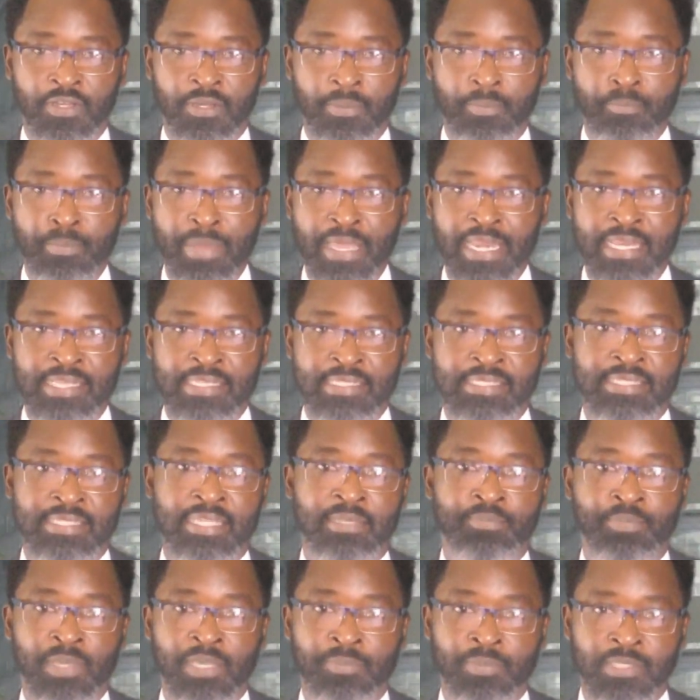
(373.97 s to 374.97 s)
minutes
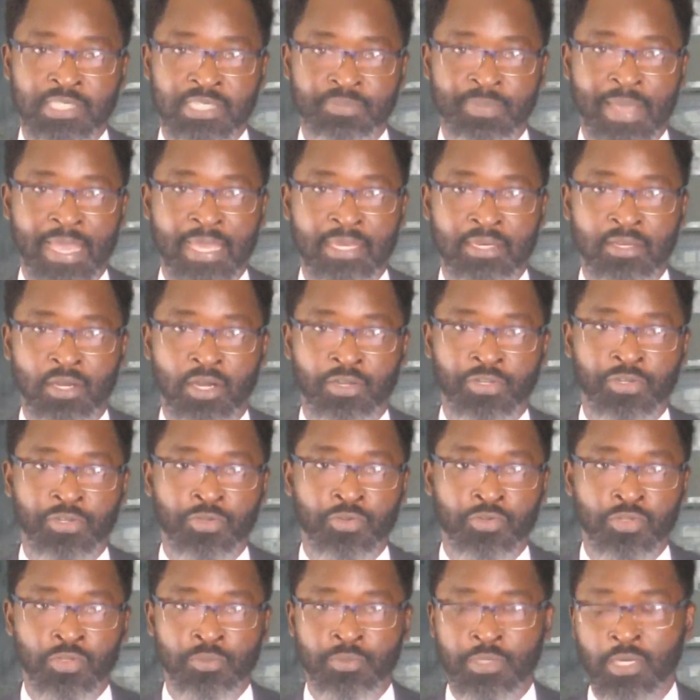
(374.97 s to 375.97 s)
that people spend on
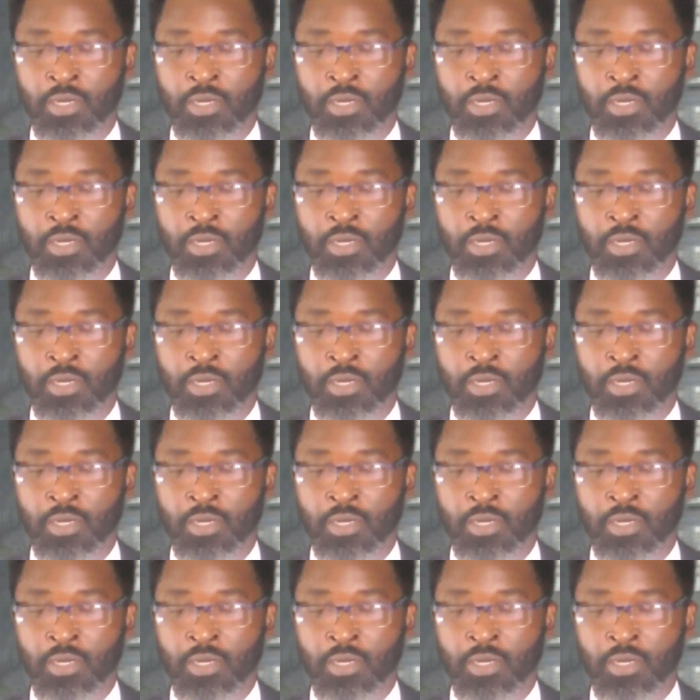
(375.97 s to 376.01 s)
YouTube.